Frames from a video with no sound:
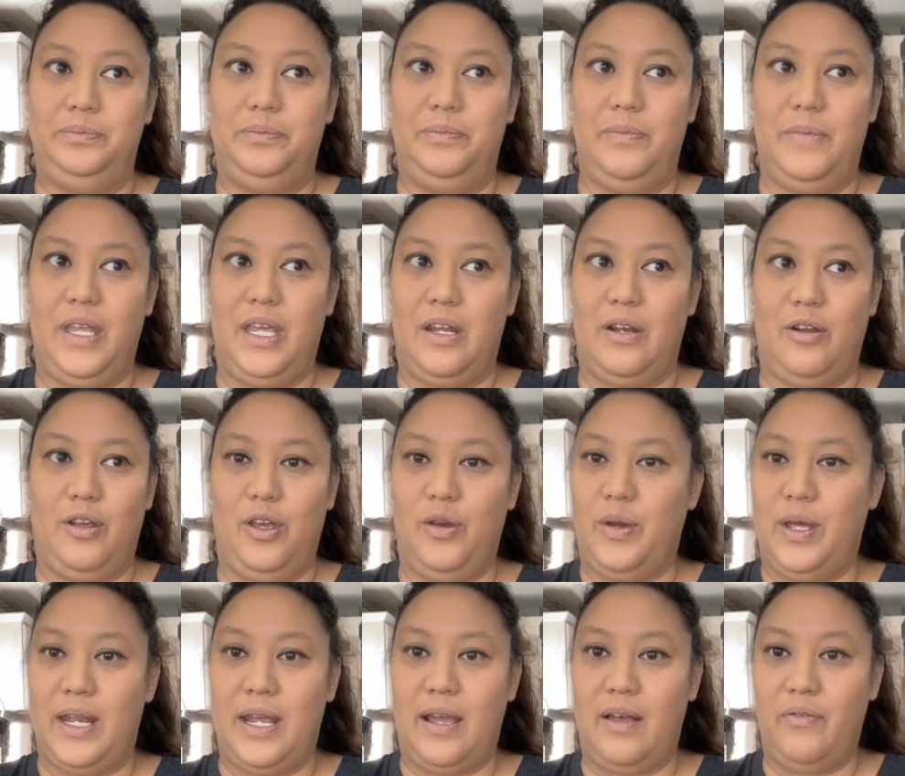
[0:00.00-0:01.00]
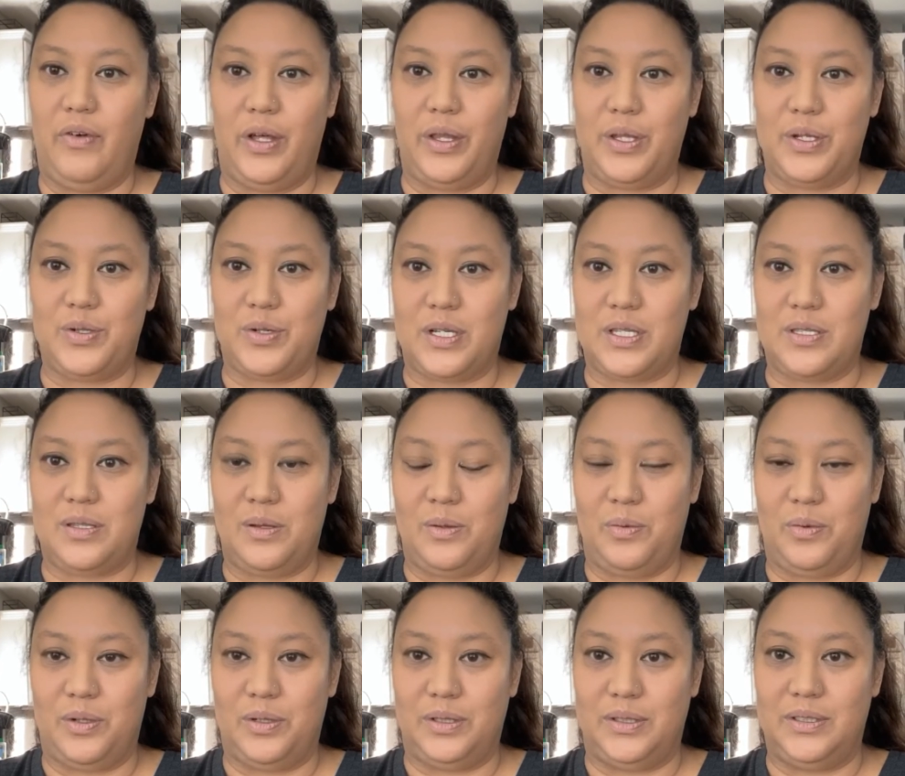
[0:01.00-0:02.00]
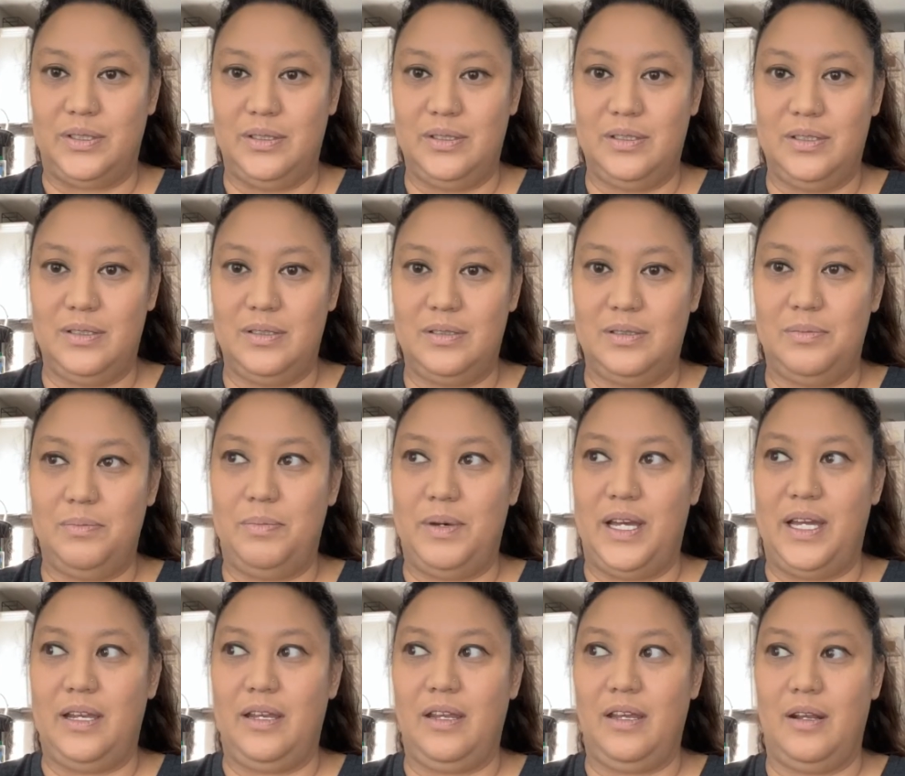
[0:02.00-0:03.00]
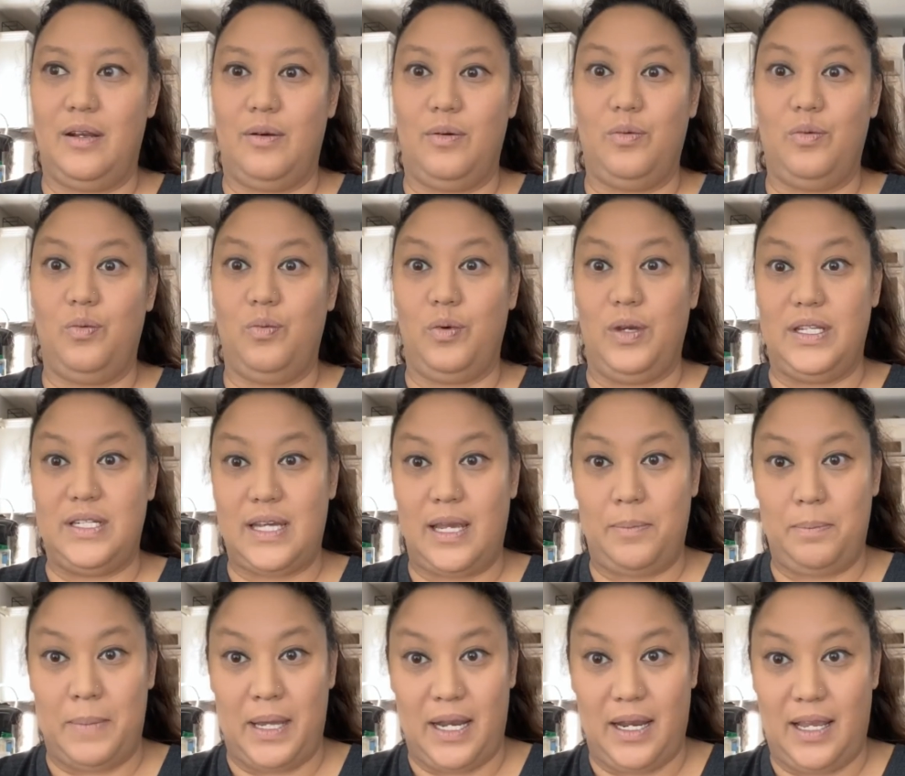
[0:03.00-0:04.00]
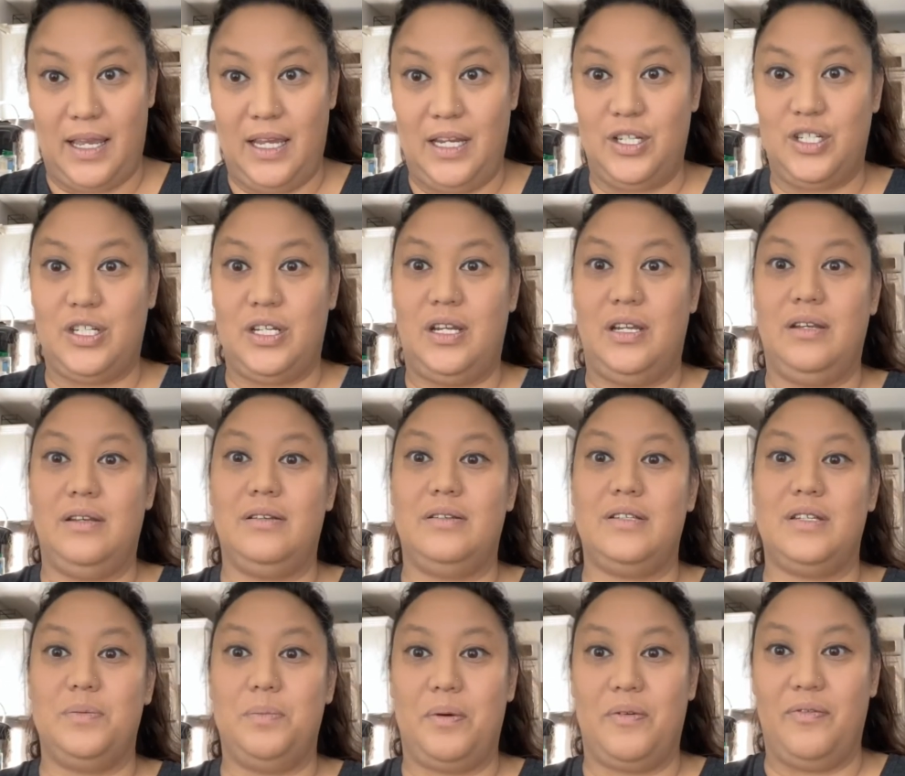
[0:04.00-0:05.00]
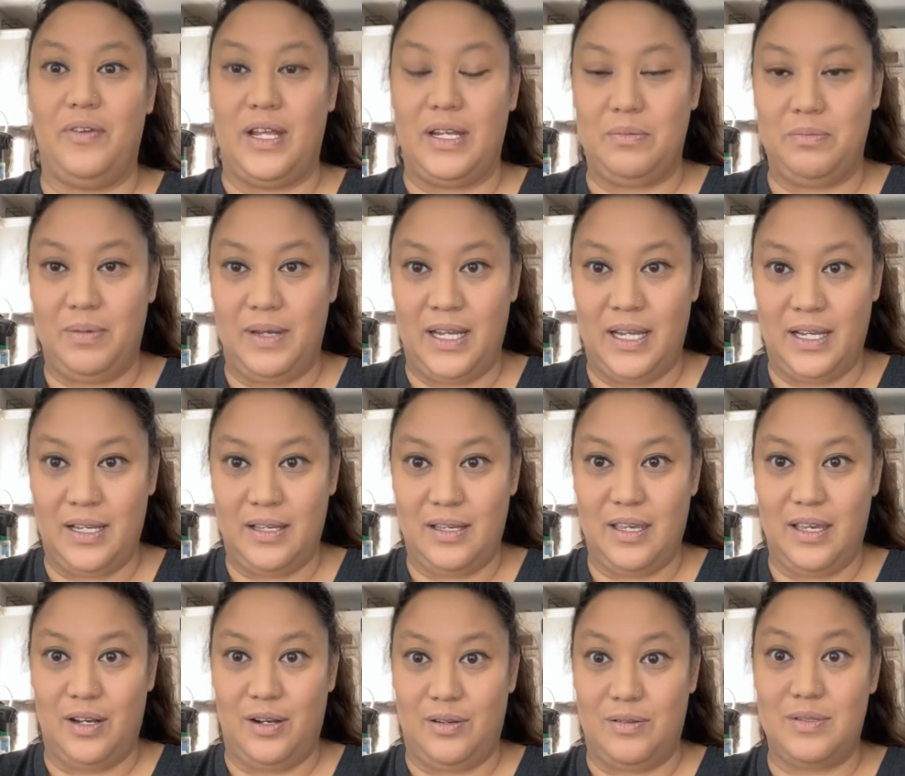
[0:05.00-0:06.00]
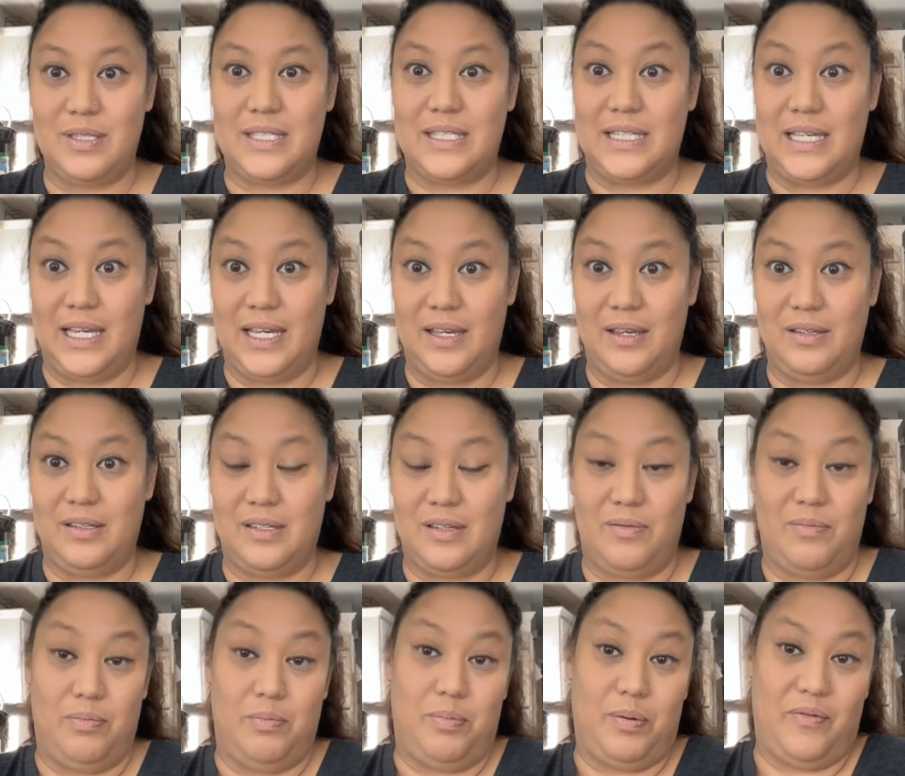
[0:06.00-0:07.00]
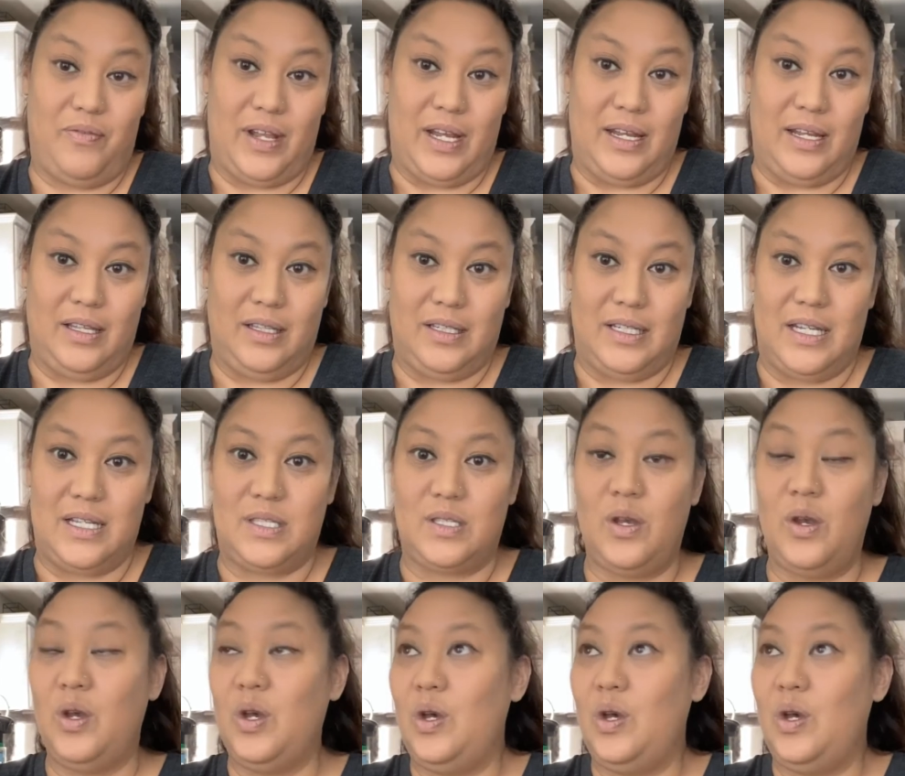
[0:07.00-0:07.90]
You can have all the trust in the world, but, we take medication to prevent being, sick, to prevent illness.